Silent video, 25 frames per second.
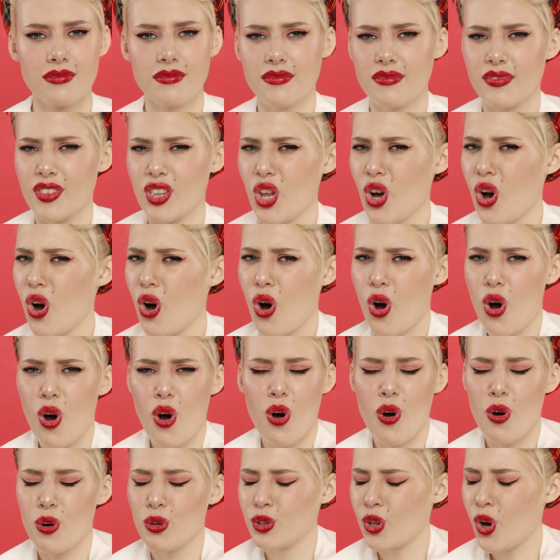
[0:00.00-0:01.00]
Probably
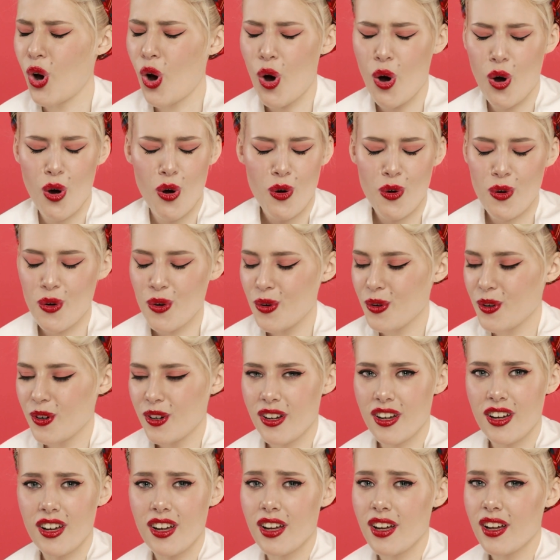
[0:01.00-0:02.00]
just give you gas.